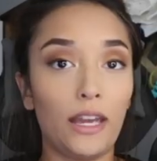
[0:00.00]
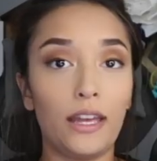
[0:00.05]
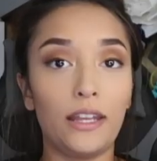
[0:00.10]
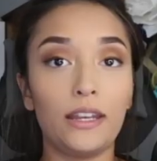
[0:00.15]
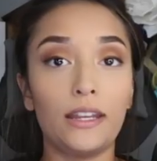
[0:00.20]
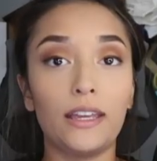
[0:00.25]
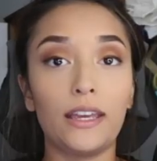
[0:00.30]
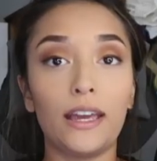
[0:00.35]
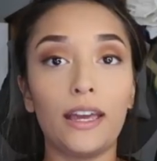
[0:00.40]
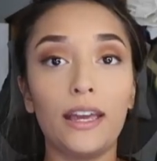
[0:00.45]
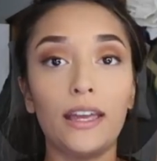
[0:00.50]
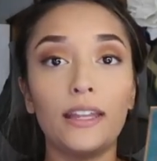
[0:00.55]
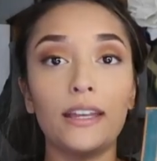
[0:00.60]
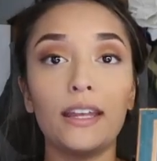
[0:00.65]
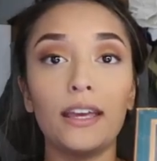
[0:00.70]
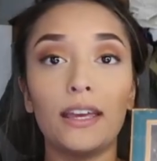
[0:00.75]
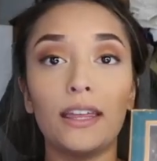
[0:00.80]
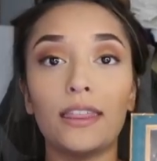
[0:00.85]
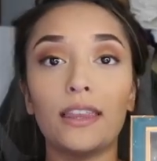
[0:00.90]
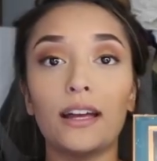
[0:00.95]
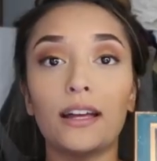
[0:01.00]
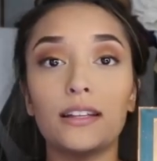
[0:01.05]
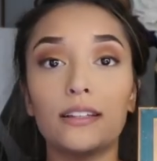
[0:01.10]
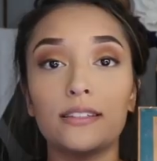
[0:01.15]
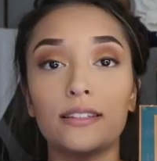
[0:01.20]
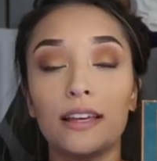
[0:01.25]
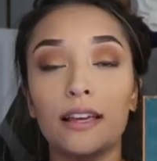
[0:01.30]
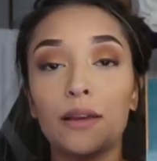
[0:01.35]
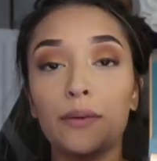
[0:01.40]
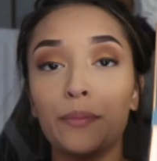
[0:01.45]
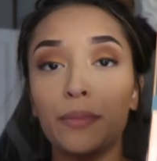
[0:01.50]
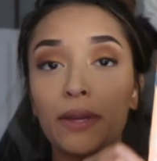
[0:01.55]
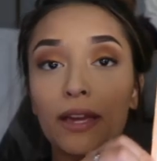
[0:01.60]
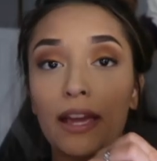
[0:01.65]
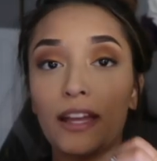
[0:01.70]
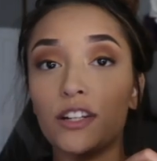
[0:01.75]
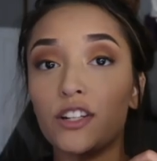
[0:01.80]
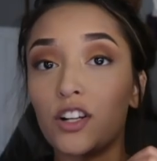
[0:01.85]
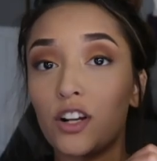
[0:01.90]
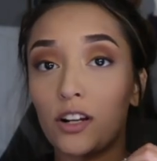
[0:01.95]
And again, in that same
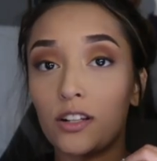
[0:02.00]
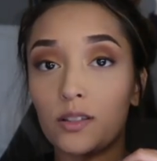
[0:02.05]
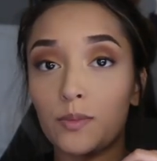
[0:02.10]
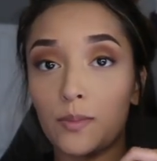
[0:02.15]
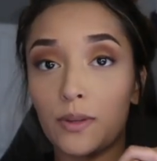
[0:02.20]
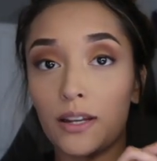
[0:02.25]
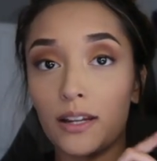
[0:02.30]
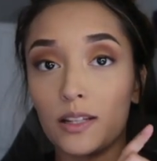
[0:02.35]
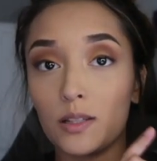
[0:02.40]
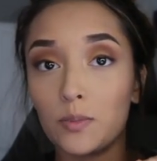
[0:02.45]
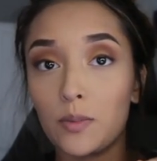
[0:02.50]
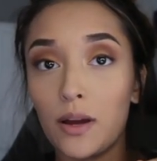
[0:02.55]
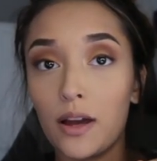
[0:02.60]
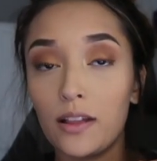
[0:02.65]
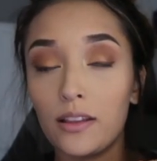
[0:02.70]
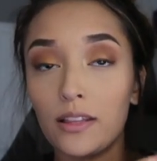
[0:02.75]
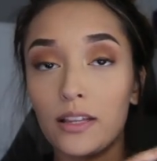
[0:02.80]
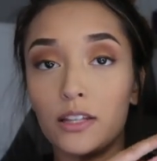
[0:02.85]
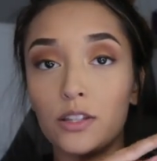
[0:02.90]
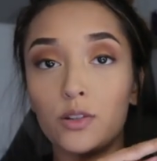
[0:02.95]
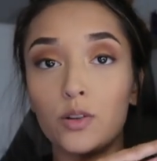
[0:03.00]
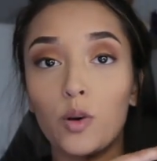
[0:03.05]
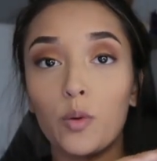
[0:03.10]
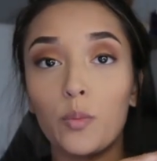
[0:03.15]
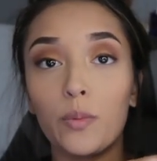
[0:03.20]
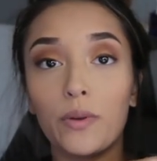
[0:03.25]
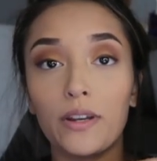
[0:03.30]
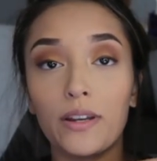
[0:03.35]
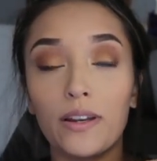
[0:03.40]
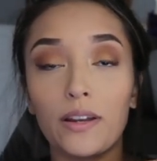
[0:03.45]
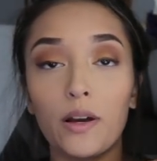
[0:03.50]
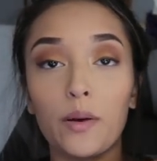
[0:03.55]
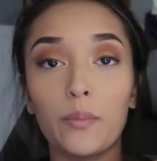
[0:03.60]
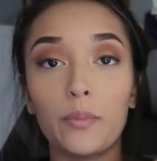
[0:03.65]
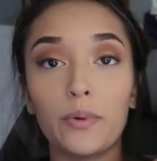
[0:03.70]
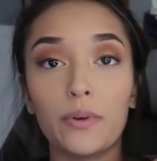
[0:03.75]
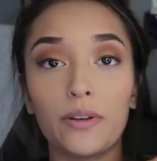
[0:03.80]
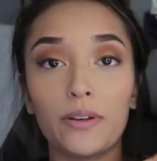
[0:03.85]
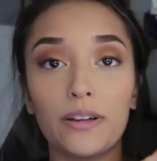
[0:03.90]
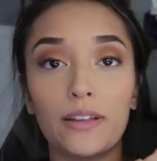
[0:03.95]
BH Cosmetics palette, you open it up.
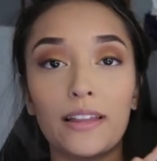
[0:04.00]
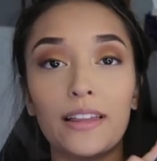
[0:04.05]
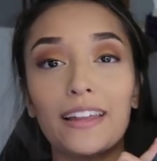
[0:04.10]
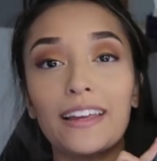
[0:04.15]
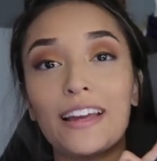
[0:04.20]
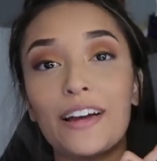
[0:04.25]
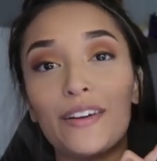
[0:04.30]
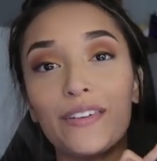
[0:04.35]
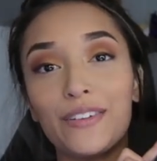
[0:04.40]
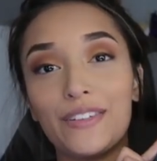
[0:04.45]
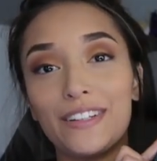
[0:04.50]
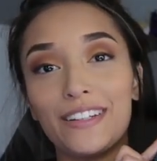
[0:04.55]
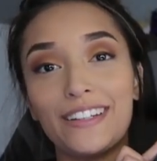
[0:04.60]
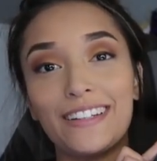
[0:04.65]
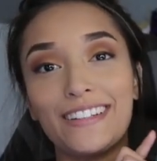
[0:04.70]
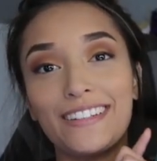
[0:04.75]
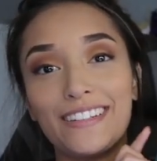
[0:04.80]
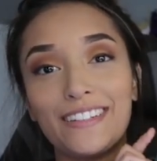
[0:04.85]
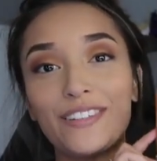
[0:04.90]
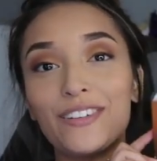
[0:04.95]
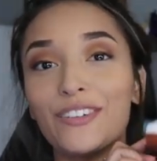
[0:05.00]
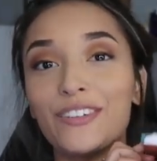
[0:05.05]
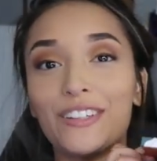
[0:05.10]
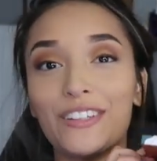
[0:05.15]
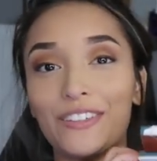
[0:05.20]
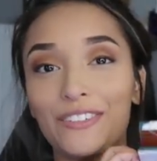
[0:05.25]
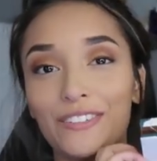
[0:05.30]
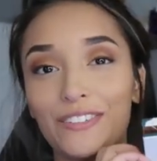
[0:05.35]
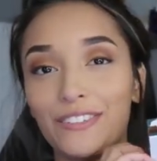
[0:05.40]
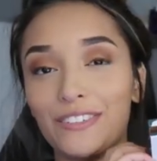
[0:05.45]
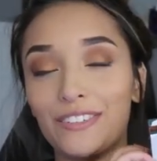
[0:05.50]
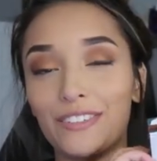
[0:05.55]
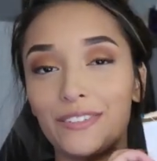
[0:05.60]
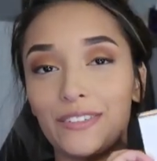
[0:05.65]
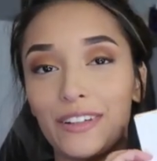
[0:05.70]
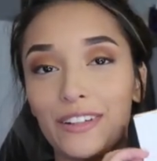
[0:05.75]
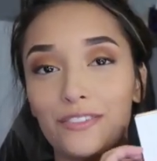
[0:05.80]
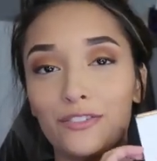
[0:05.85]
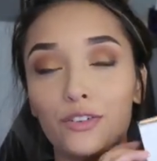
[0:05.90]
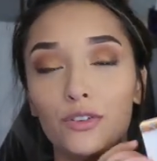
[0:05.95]
I like how it's so cute the
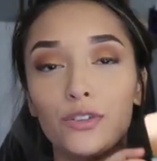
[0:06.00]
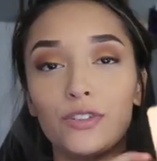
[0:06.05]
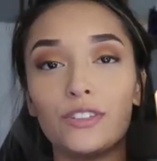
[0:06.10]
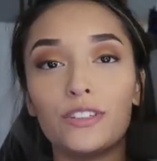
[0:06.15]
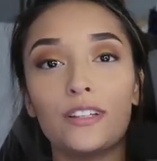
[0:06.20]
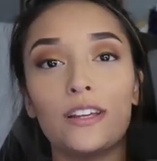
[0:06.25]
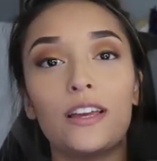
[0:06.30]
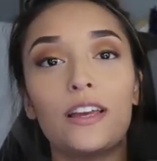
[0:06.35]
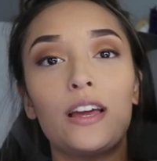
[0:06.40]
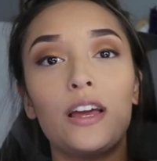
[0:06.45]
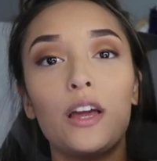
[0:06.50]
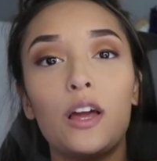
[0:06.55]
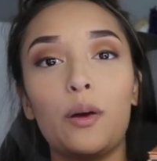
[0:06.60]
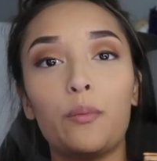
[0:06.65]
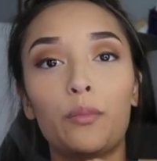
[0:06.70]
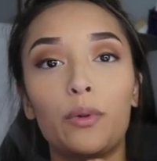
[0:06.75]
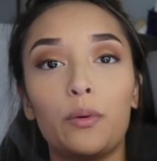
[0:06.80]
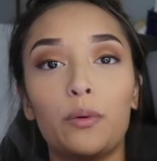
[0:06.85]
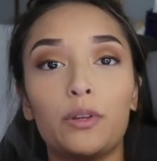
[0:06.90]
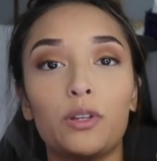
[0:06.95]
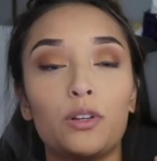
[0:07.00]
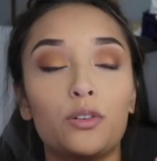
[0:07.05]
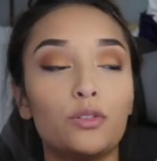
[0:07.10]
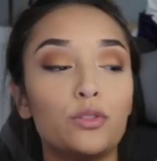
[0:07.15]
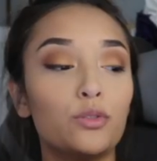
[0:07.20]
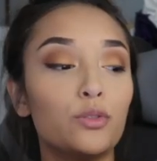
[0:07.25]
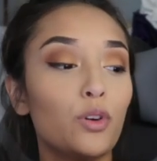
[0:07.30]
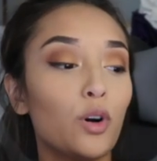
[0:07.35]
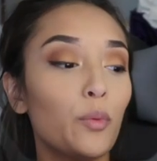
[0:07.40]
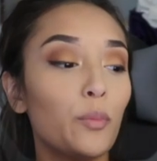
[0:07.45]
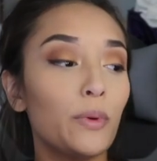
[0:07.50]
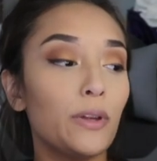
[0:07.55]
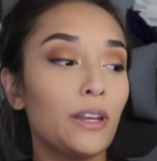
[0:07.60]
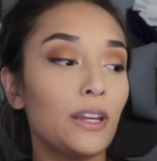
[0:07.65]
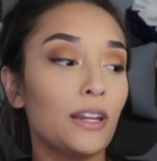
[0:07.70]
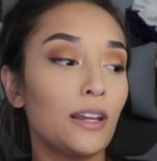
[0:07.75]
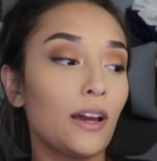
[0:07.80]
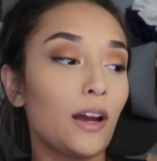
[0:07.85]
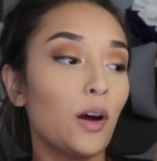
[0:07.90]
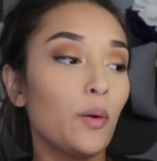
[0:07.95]
way it folds. But when you do open
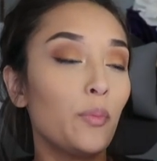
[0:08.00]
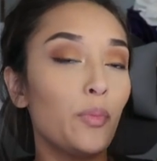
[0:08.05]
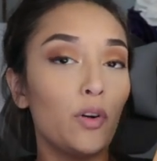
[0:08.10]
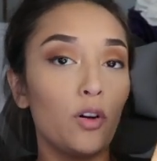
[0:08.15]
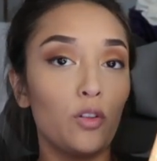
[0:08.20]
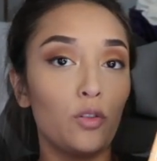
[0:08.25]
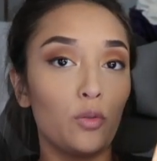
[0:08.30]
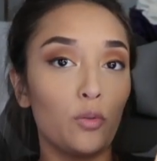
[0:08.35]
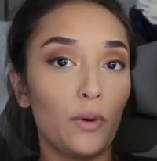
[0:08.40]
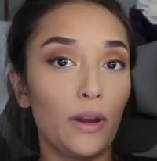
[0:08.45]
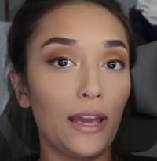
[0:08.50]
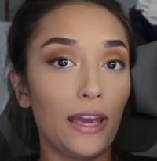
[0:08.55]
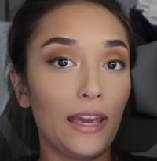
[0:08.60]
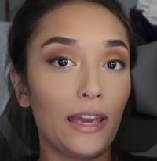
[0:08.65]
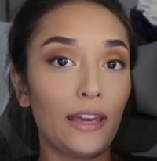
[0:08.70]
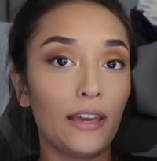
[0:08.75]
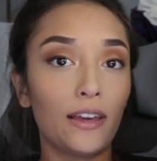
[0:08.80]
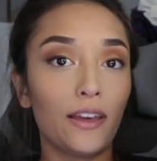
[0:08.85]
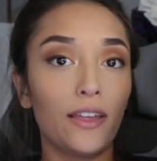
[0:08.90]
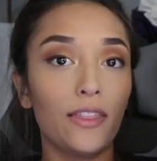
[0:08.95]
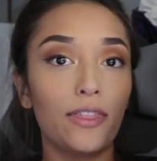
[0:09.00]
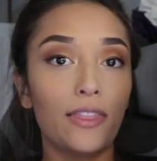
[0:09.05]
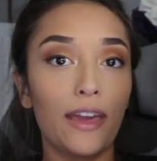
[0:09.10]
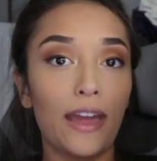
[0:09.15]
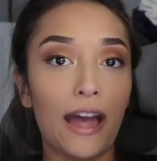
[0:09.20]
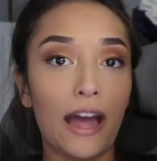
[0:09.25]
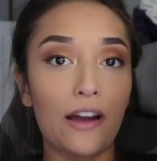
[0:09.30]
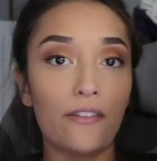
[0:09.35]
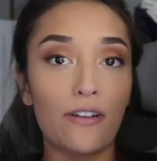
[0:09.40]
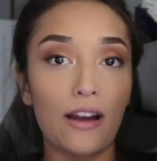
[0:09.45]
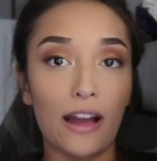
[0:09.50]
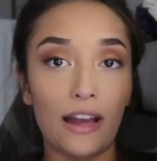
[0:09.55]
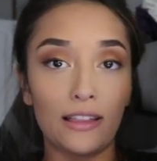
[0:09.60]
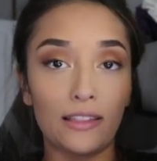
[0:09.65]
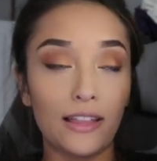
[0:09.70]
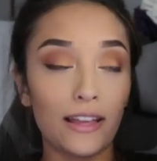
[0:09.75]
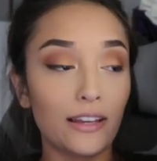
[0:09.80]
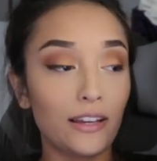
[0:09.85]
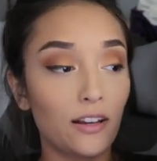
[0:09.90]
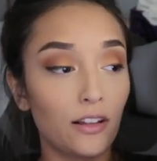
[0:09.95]
it up all the way, they have
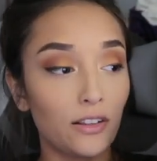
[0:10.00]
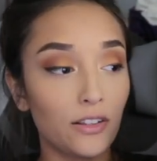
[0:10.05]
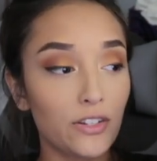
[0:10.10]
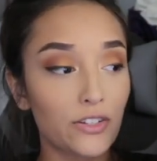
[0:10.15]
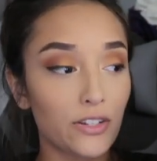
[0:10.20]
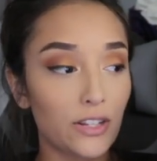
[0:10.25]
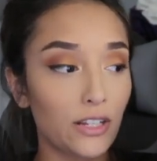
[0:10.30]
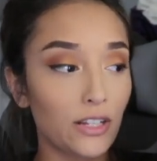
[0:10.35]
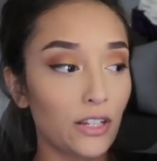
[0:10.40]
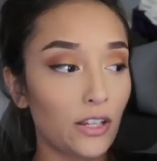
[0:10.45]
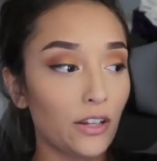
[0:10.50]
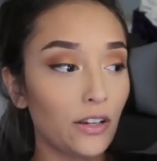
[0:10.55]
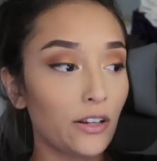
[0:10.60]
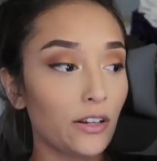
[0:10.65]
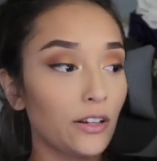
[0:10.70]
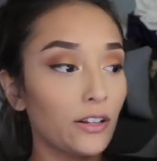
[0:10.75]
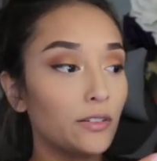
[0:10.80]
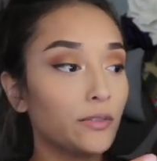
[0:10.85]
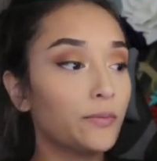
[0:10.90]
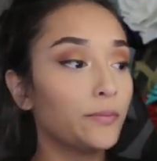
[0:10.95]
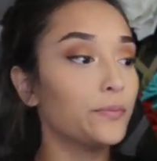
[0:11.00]
highlight colors in here.